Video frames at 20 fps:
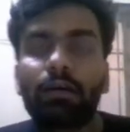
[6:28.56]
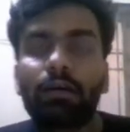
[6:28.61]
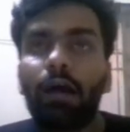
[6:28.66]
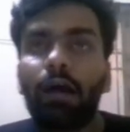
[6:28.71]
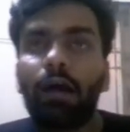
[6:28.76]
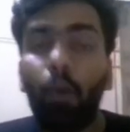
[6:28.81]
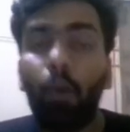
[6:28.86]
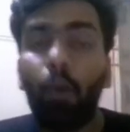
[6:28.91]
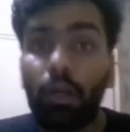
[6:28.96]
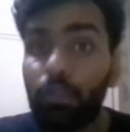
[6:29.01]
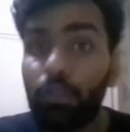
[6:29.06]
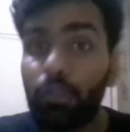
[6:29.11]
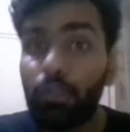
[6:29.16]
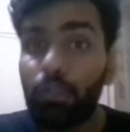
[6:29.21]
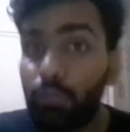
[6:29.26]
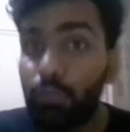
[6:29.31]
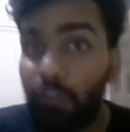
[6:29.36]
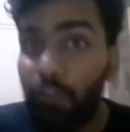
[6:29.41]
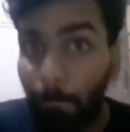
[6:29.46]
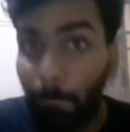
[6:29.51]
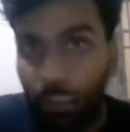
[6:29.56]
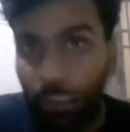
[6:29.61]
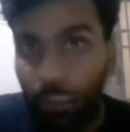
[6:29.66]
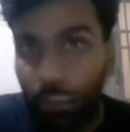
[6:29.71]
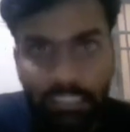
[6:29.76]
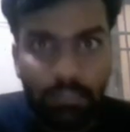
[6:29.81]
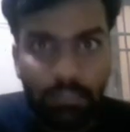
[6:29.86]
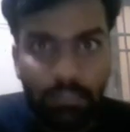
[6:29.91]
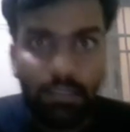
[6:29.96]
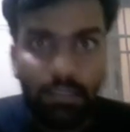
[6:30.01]
want to use your
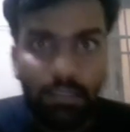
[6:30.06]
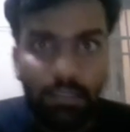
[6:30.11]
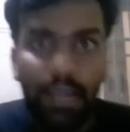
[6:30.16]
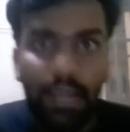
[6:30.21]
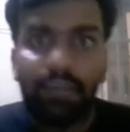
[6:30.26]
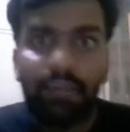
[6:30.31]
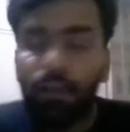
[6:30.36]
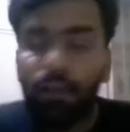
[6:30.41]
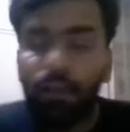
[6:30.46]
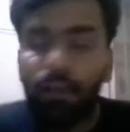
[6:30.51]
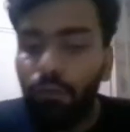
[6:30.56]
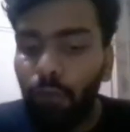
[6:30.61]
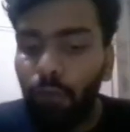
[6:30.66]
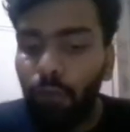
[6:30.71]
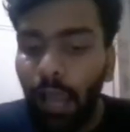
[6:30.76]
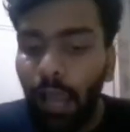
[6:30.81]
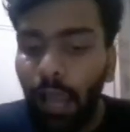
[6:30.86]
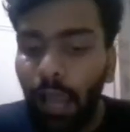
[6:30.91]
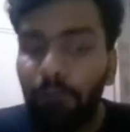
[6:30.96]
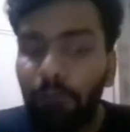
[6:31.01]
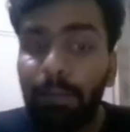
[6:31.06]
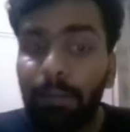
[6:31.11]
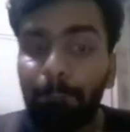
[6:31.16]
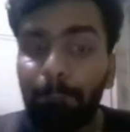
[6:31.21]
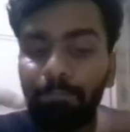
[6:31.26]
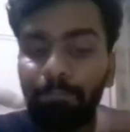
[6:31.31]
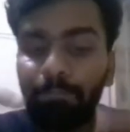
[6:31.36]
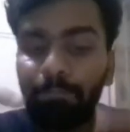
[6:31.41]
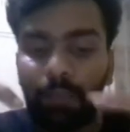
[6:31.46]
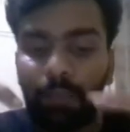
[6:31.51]
project, right? If you have
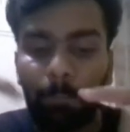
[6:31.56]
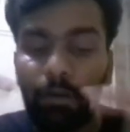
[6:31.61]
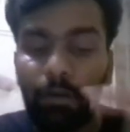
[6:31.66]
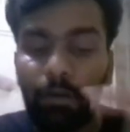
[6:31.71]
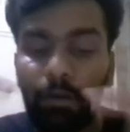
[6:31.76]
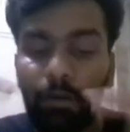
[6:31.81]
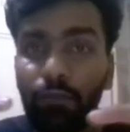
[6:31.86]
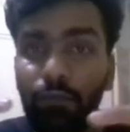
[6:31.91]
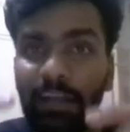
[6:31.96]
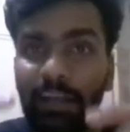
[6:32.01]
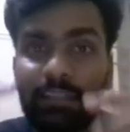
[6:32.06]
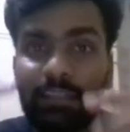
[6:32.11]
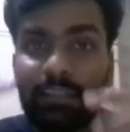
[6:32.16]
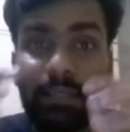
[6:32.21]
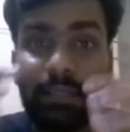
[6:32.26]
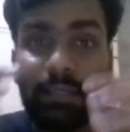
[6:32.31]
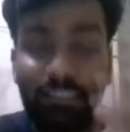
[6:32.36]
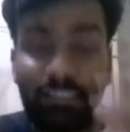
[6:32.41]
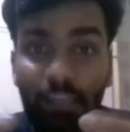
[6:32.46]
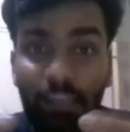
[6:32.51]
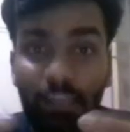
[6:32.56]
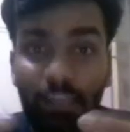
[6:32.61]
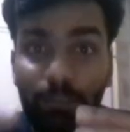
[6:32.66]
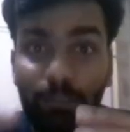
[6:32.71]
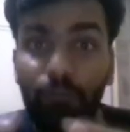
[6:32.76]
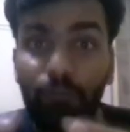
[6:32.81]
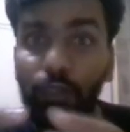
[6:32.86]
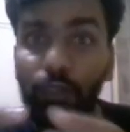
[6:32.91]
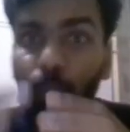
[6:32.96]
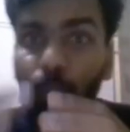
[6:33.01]
a perfect description
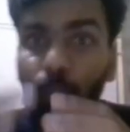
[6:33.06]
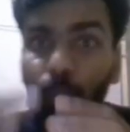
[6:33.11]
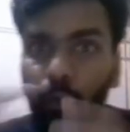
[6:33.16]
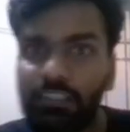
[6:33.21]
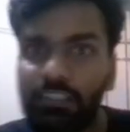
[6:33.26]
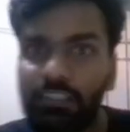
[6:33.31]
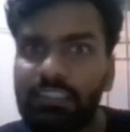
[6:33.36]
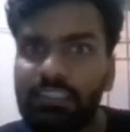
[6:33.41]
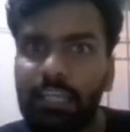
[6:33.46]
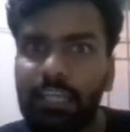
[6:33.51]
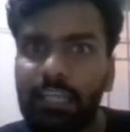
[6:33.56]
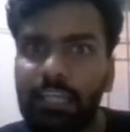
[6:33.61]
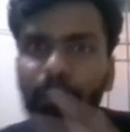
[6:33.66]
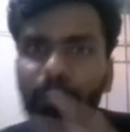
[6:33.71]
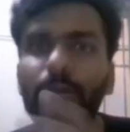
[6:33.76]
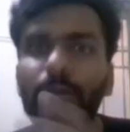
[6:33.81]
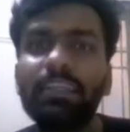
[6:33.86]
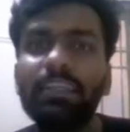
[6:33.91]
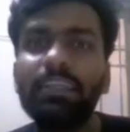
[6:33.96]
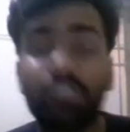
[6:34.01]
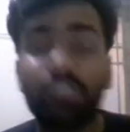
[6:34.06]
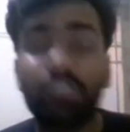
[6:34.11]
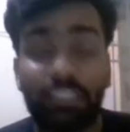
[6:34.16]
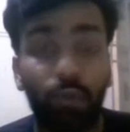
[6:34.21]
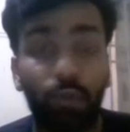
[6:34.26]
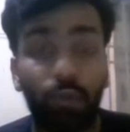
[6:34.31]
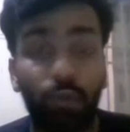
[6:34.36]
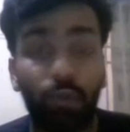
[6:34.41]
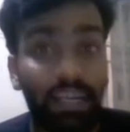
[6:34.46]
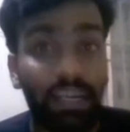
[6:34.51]
for your project, it will be easy
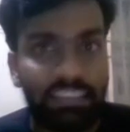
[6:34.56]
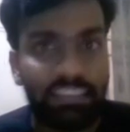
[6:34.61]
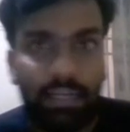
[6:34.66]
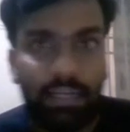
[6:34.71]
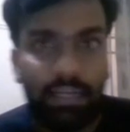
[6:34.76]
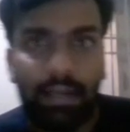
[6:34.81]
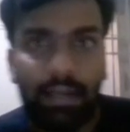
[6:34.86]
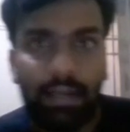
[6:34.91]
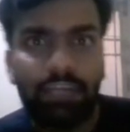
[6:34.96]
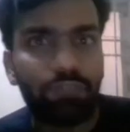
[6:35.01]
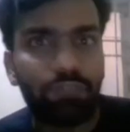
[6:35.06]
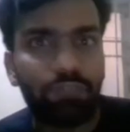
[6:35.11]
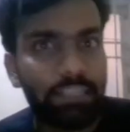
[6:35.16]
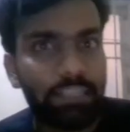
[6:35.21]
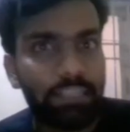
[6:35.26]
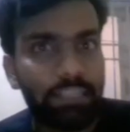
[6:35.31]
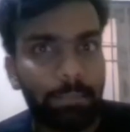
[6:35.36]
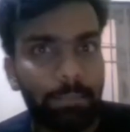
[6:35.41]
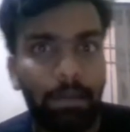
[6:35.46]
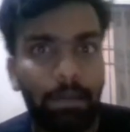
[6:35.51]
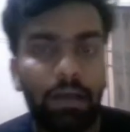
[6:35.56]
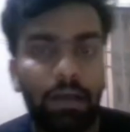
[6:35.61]
to understand, right, for them.